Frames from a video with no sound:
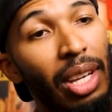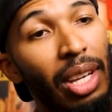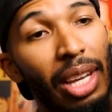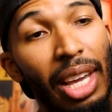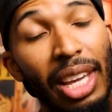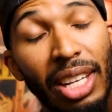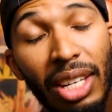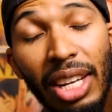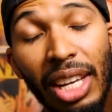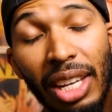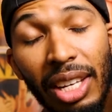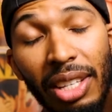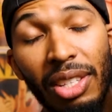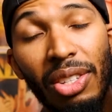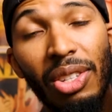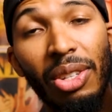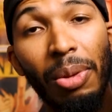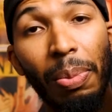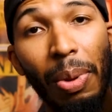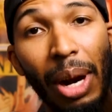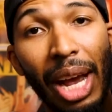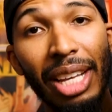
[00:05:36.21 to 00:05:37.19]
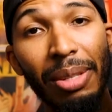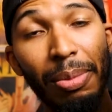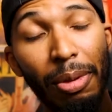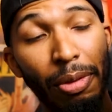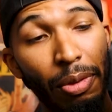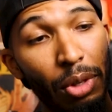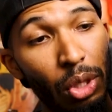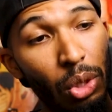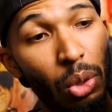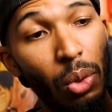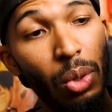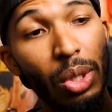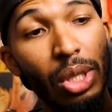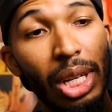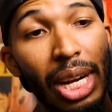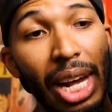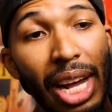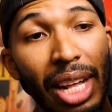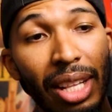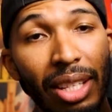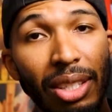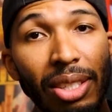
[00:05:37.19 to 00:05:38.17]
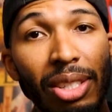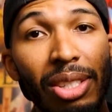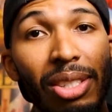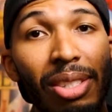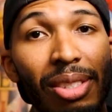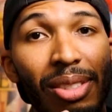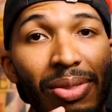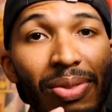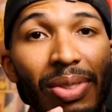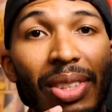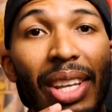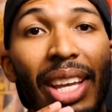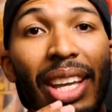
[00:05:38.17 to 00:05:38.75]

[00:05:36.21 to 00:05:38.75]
It surprised me for $200.